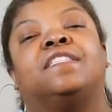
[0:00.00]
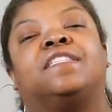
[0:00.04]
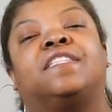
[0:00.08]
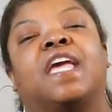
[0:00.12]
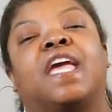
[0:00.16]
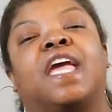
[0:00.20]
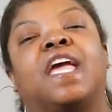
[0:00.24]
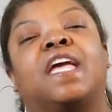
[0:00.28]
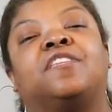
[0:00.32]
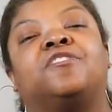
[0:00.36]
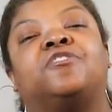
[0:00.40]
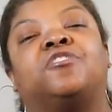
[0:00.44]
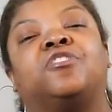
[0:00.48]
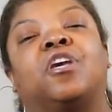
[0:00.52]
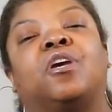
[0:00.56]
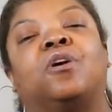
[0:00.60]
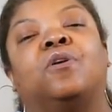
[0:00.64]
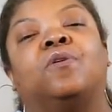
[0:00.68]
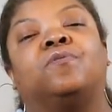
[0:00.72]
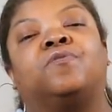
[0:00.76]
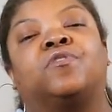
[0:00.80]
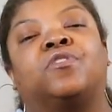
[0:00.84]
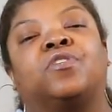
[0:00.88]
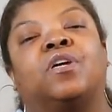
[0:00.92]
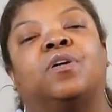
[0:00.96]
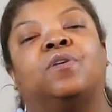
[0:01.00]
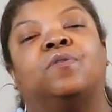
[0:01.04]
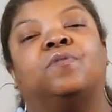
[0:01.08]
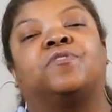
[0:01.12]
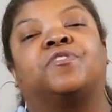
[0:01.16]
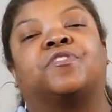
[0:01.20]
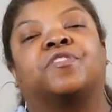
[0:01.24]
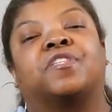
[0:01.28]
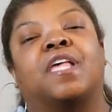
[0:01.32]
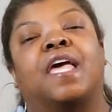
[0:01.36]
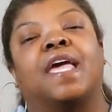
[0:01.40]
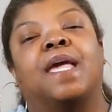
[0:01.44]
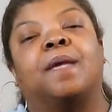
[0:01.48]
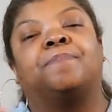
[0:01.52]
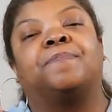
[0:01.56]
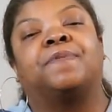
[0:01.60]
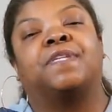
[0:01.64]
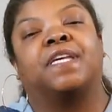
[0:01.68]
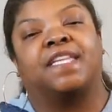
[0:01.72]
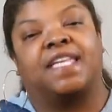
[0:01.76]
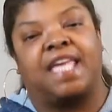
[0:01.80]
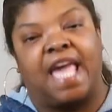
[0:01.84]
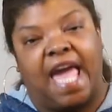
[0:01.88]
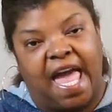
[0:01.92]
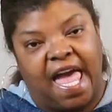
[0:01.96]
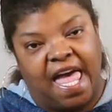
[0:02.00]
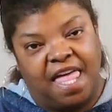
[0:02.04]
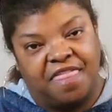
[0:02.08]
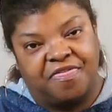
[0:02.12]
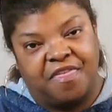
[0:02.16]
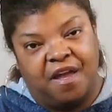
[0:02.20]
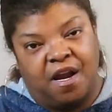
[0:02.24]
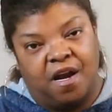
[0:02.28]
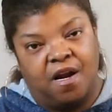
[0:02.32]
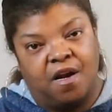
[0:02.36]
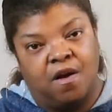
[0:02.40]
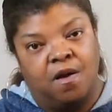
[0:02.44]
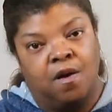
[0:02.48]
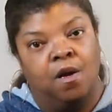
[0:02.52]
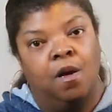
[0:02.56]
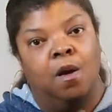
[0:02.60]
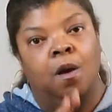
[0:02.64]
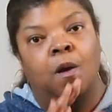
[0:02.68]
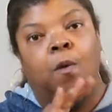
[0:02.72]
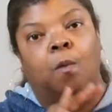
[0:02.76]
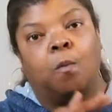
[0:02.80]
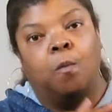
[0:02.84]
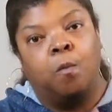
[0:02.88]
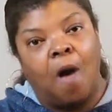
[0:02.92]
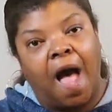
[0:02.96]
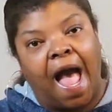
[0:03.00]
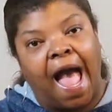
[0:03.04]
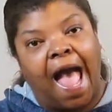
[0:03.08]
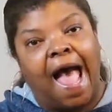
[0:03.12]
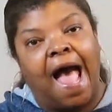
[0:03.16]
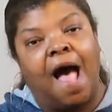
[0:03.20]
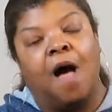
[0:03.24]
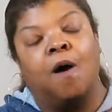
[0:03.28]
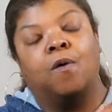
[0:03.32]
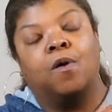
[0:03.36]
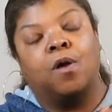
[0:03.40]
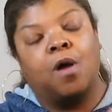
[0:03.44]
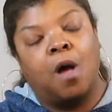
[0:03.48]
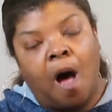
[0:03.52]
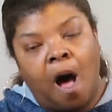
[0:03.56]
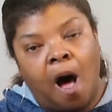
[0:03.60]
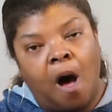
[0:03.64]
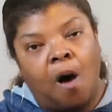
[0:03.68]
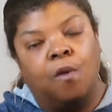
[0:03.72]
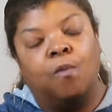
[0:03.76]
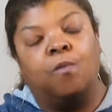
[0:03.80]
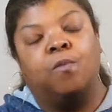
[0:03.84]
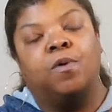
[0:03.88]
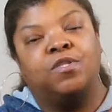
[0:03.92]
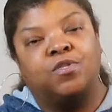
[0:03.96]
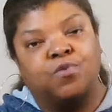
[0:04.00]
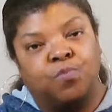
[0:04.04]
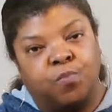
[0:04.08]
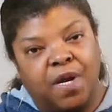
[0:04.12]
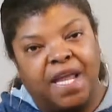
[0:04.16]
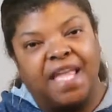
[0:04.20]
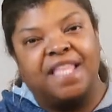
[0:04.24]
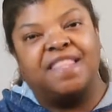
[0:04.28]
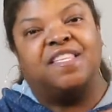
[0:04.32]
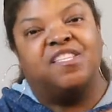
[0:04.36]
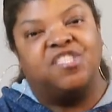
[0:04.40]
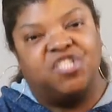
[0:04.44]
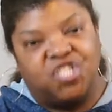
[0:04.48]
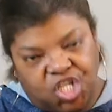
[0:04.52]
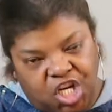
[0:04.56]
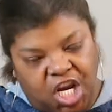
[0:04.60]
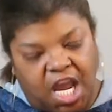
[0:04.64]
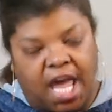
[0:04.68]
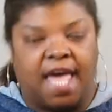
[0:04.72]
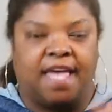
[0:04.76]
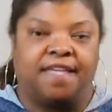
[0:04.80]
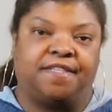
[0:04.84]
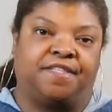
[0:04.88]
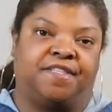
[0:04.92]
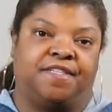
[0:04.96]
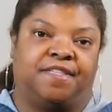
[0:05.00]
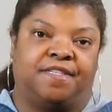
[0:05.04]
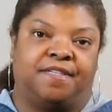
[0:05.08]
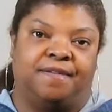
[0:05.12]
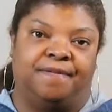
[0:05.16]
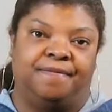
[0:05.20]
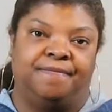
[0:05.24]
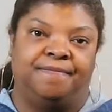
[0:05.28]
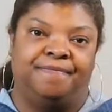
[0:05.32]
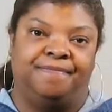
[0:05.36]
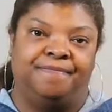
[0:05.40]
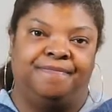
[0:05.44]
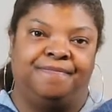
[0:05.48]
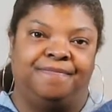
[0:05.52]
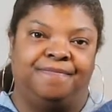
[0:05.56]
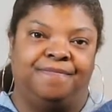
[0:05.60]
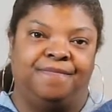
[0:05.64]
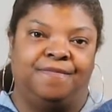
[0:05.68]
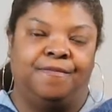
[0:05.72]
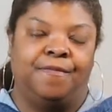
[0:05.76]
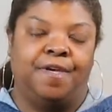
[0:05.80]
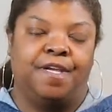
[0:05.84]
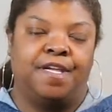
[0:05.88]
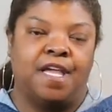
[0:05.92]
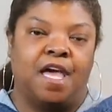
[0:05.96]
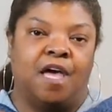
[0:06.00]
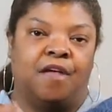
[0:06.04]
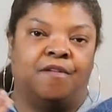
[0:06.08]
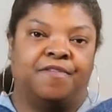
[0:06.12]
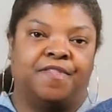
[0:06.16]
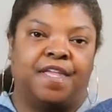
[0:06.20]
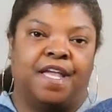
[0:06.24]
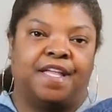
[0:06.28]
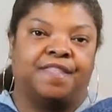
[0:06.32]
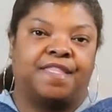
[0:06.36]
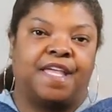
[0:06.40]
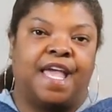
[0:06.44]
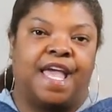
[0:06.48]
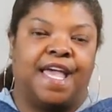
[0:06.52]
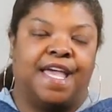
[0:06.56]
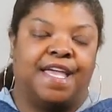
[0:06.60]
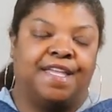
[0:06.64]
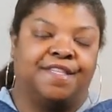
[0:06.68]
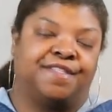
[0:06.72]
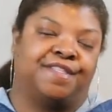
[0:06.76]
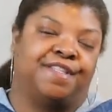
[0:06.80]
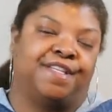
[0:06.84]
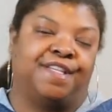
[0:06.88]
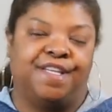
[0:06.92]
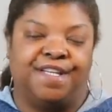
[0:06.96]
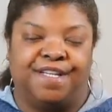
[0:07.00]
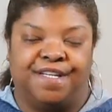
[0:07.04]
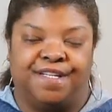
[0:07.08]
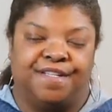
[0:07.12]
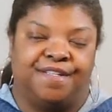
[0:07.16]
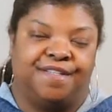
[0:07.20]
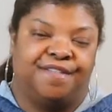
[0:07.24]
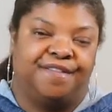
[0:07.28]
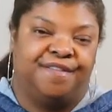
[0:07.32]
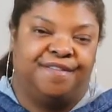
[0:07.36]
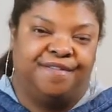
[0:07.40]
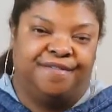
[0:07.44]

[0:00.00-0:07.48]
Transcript: did you two sleep together while Colt was with Jess? What do y'all think the answer is?